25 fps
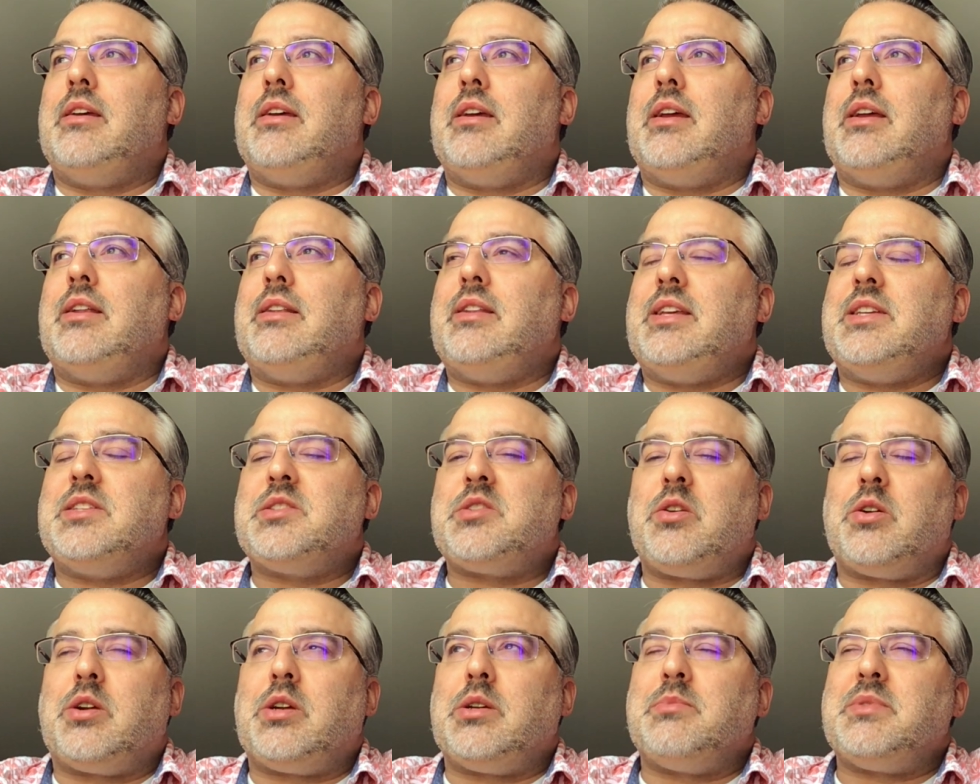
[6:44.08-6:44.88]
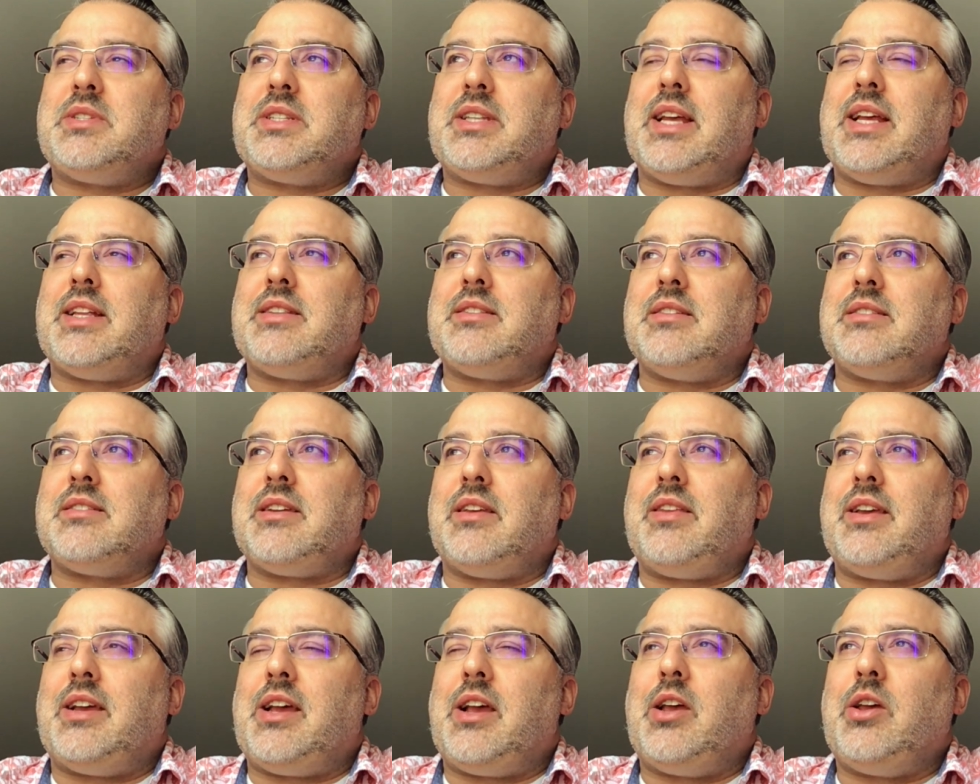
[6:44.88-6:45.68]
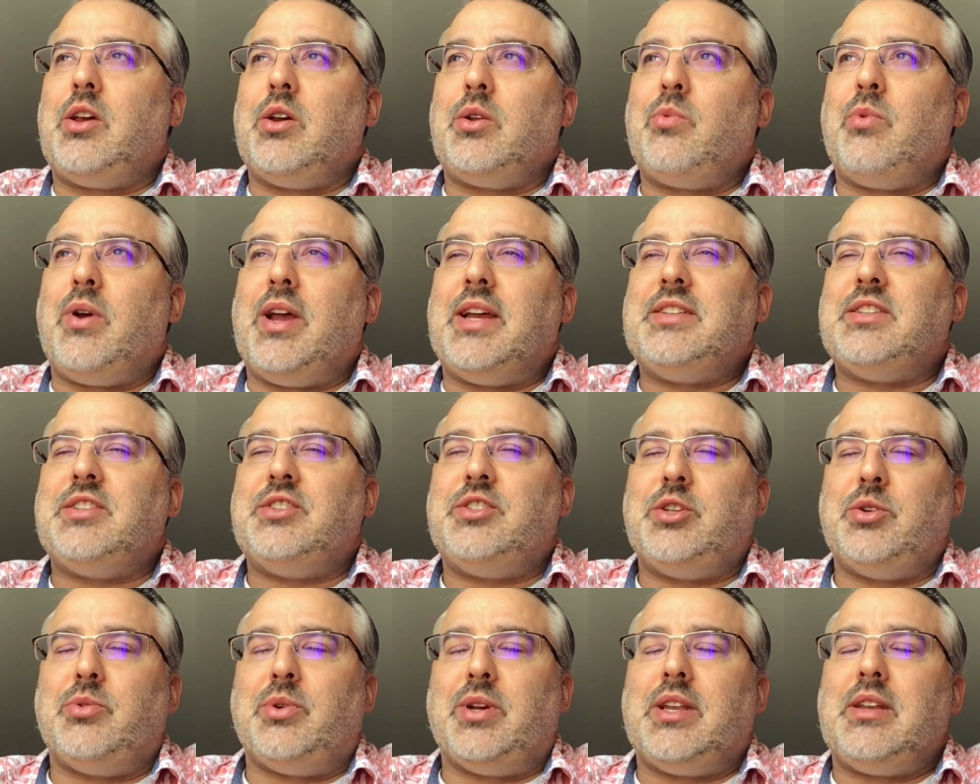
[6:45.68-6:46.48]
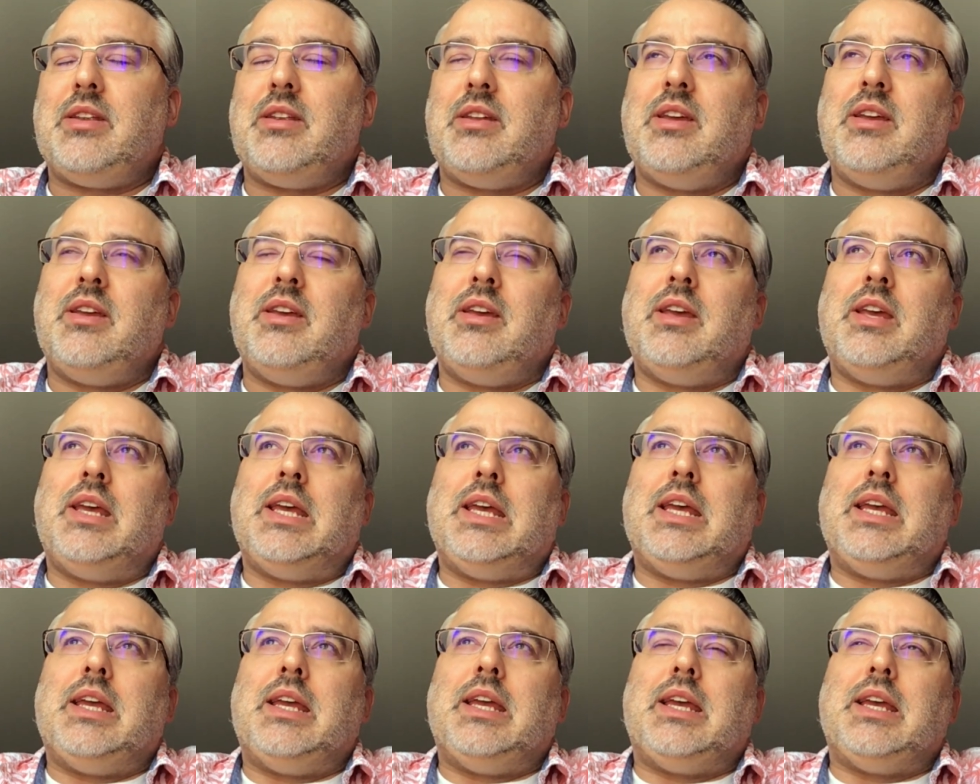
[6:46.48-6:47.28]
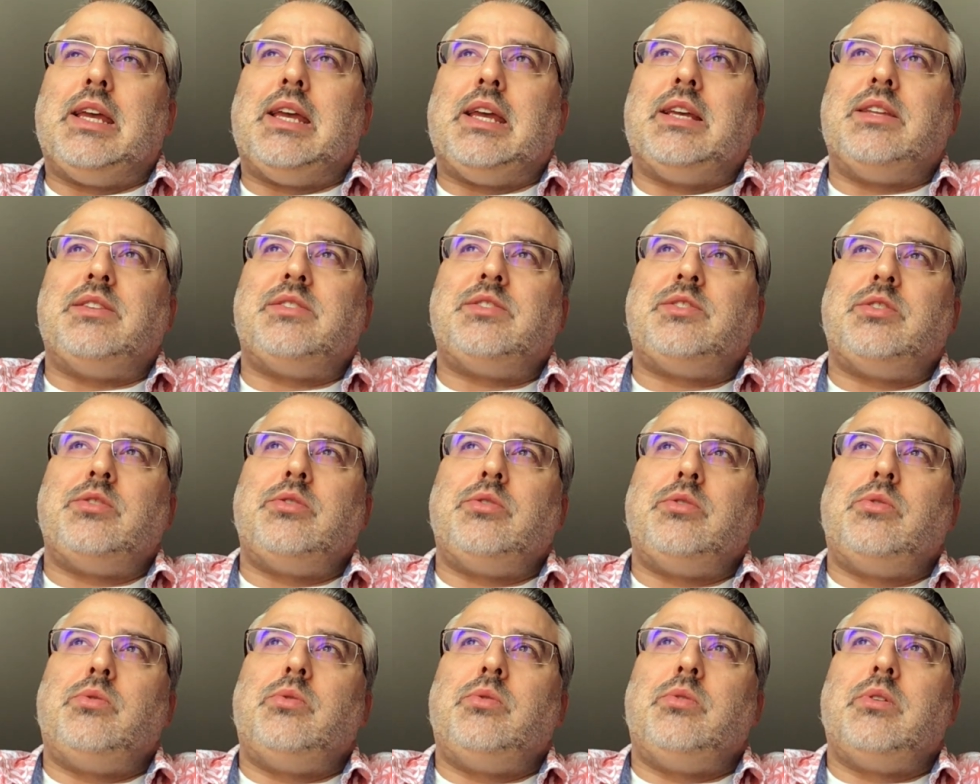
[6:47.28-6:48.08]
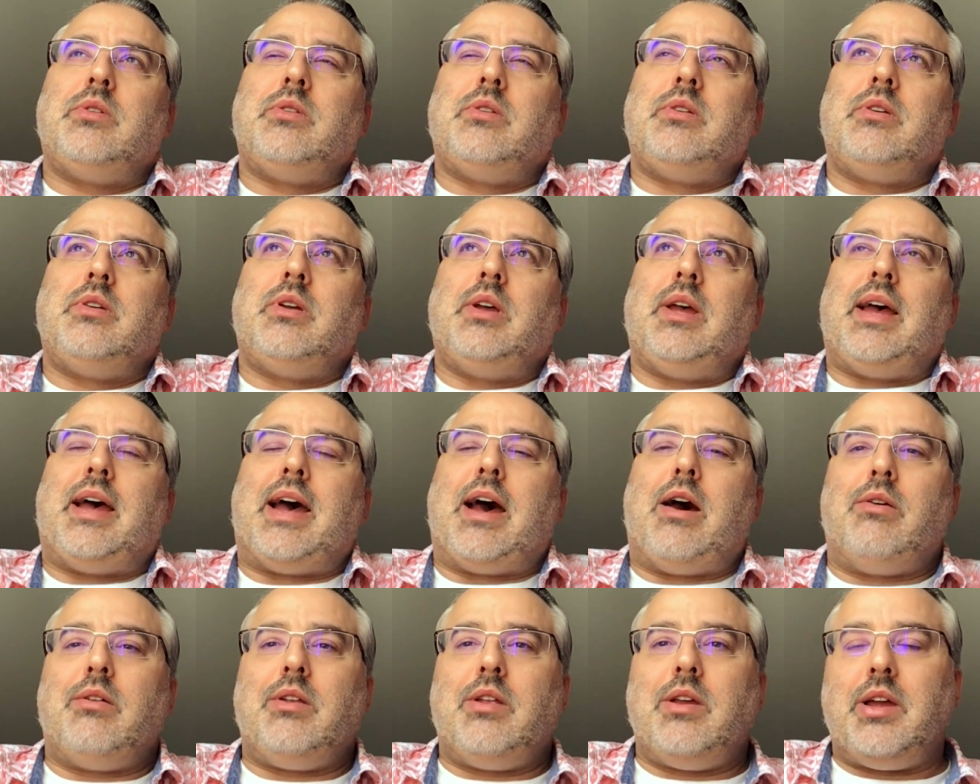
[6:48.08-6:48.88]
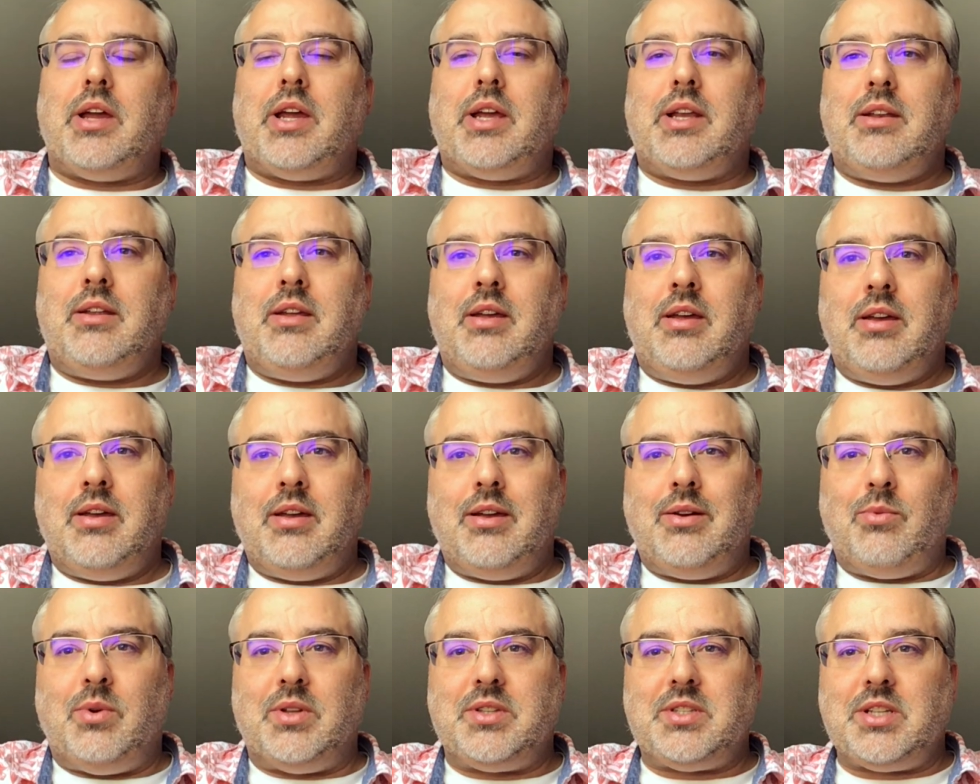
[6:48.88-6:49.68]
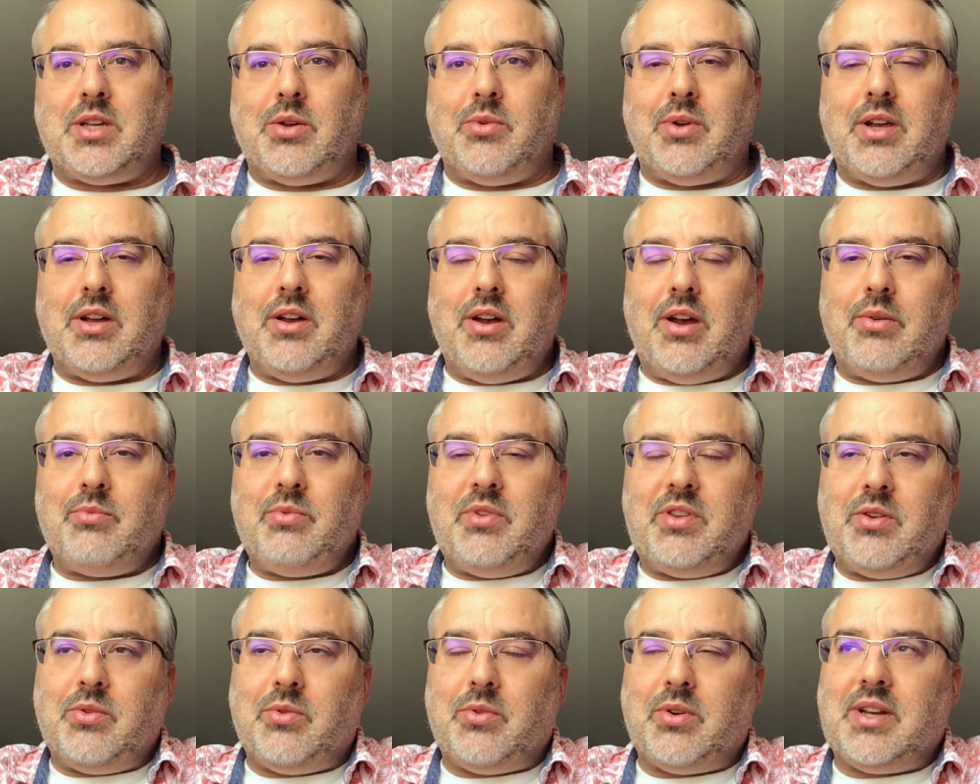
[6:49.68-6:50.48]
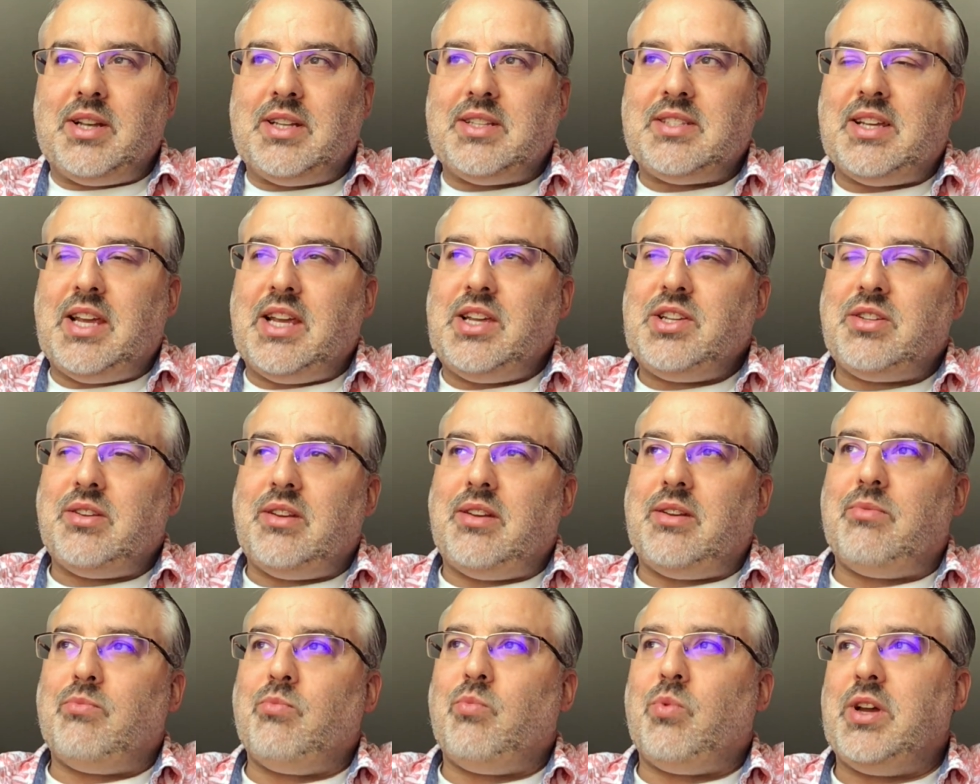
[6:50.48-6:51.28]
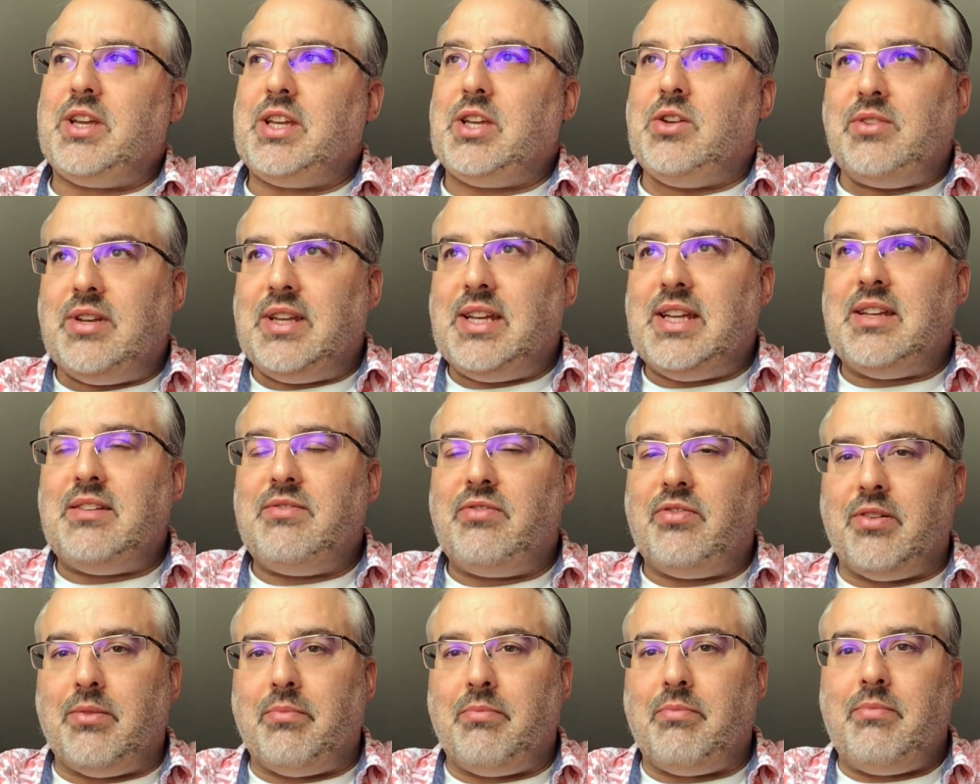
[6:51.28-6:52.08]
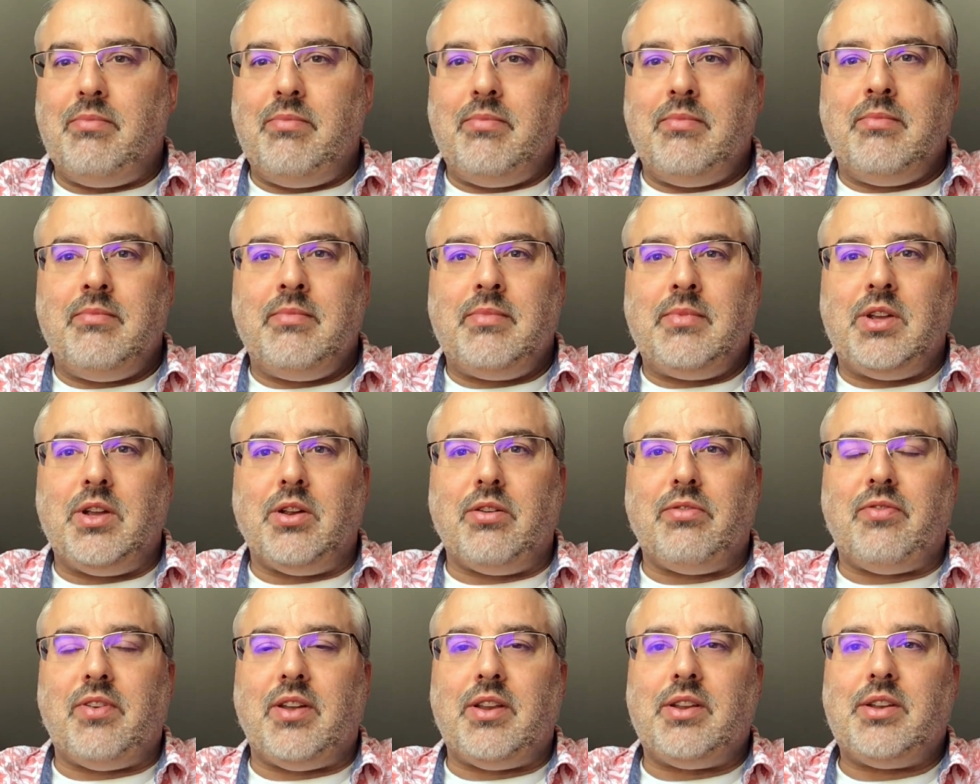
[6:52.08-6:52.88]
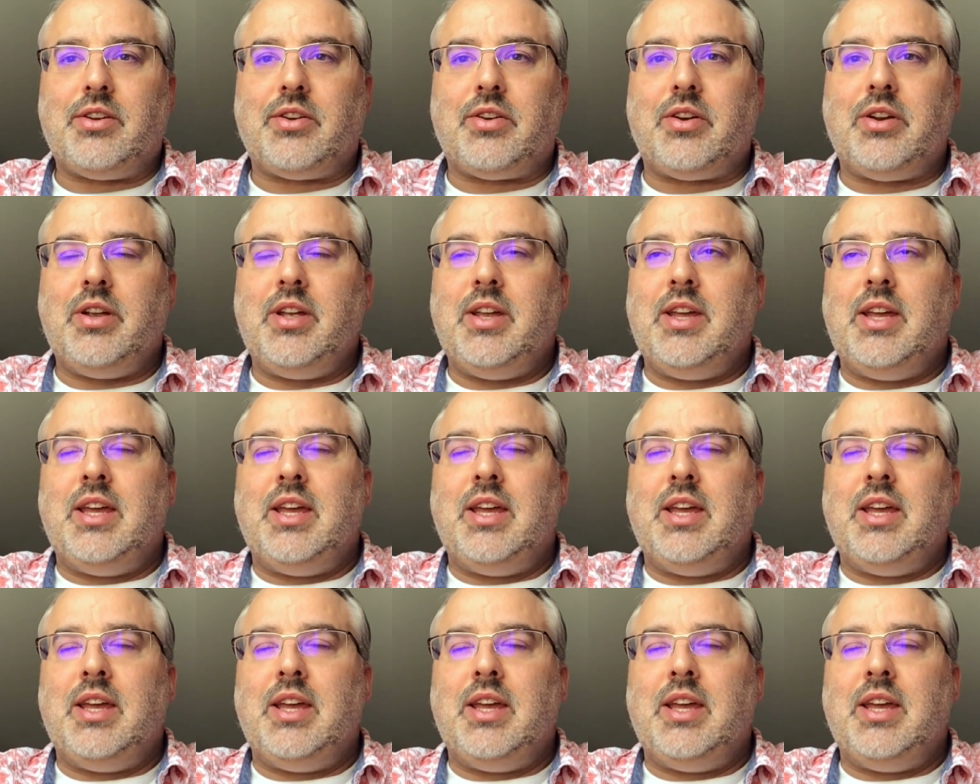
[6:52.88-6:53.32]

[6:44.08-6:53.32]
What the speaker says: in these circumstances, I think a good way to do it is to outline what's going on with your organization, what you need from your funder